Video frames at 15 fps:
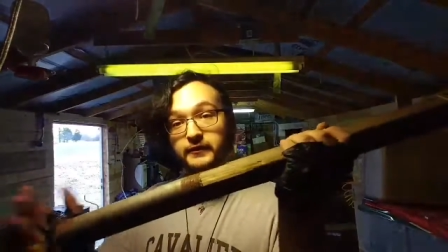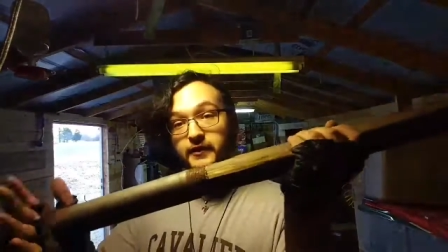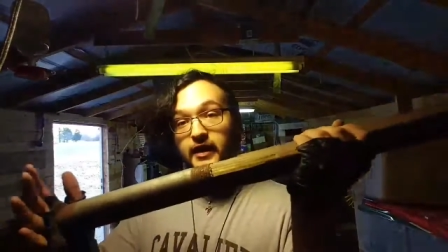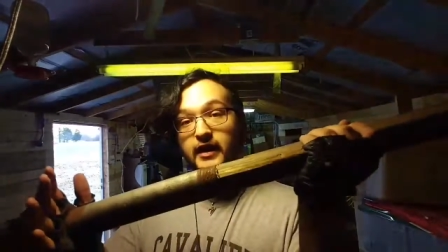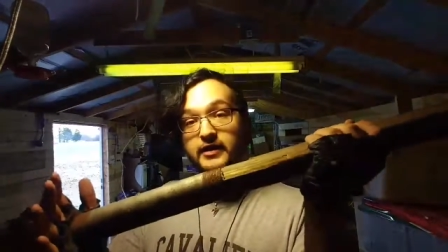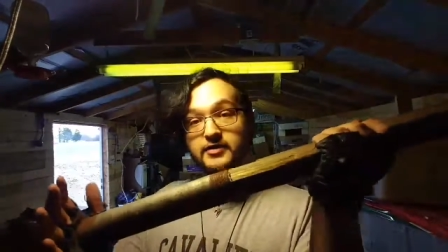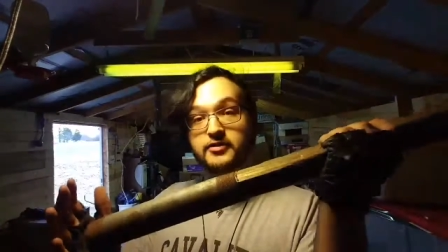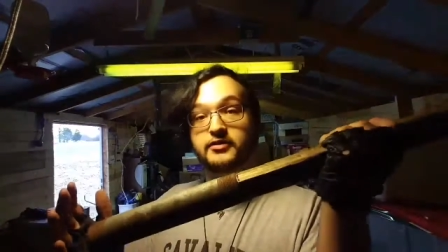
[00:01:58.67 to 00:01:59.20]
you've
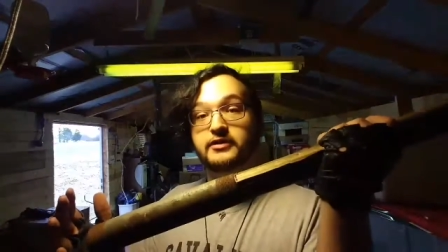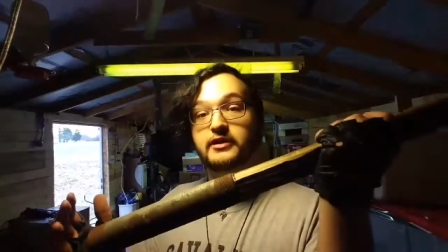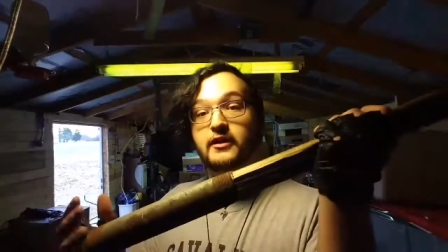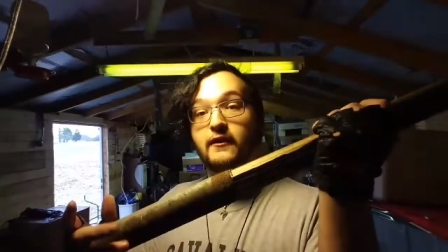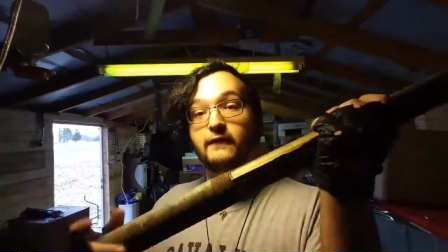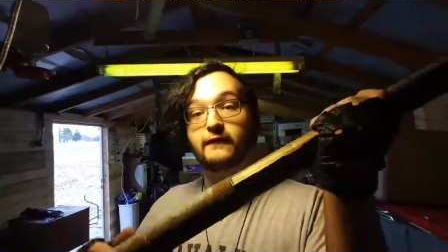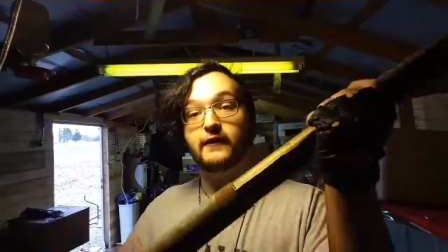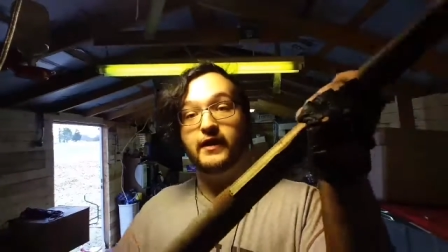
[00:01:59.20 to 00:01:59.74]
got
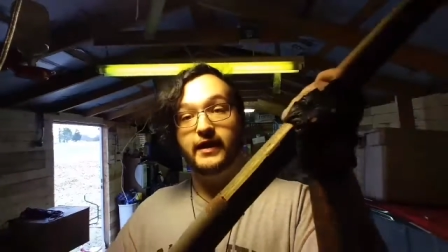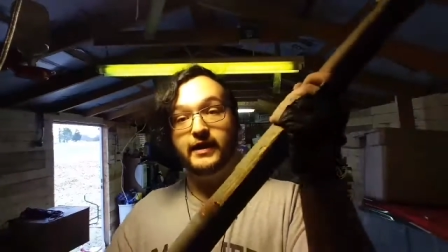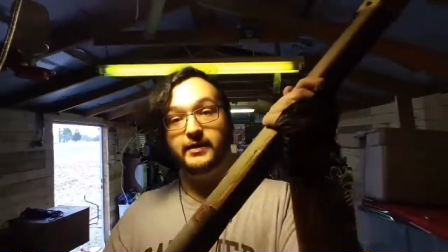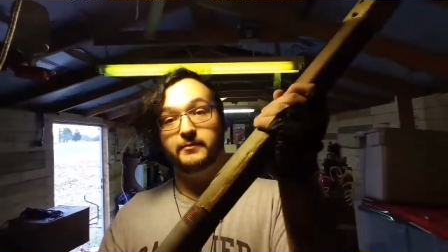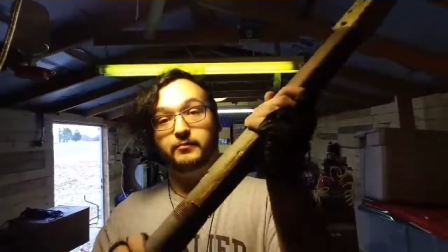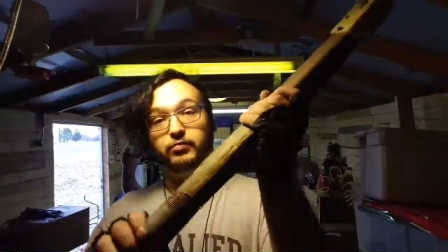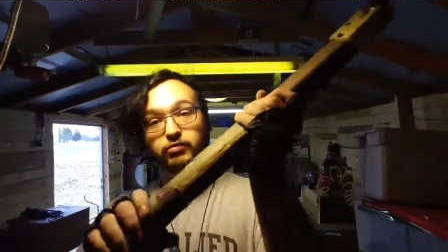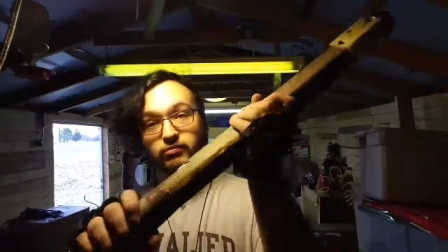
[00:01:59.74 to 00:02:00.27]
yourself
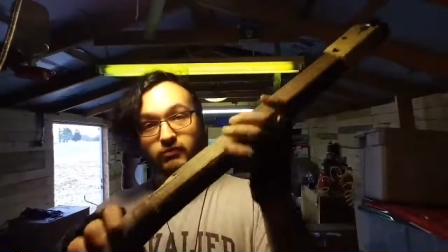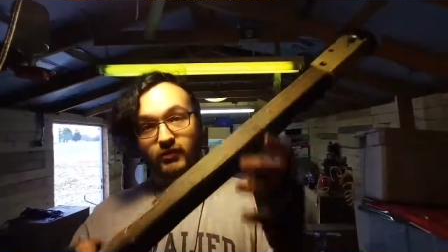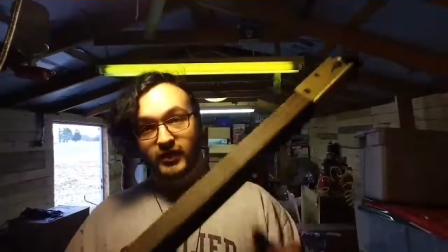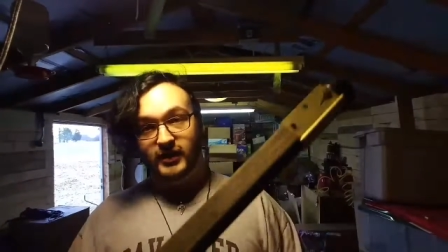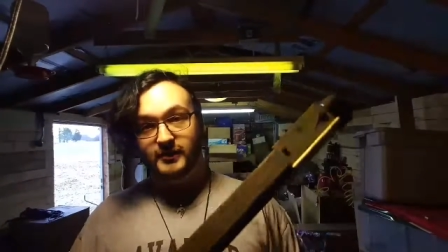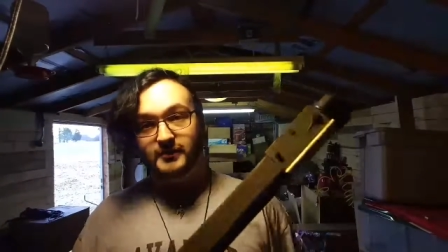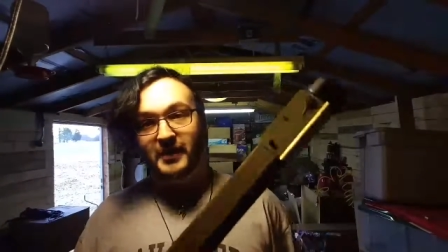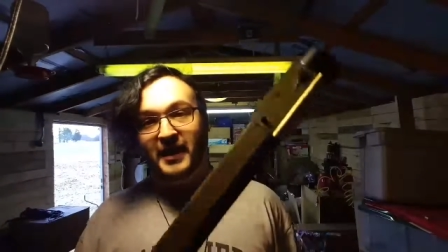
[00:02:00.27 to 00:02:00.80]
a pretty